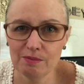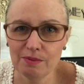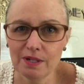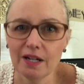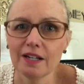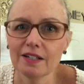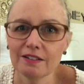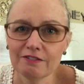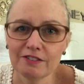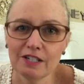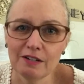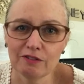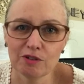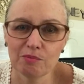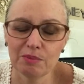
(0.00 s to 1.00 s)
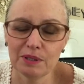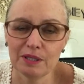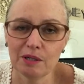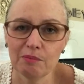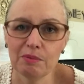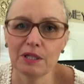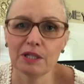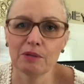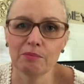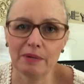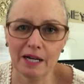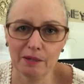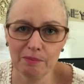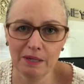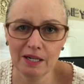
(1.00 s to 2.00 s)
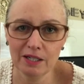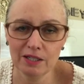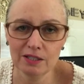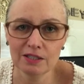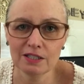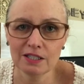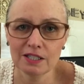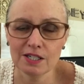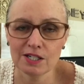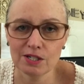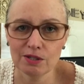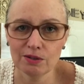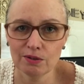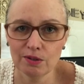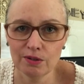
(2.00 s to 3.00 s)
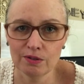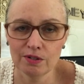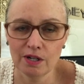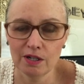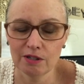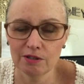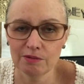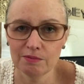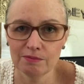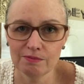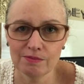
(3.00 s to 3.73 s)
but I have never been a big backpacker until um,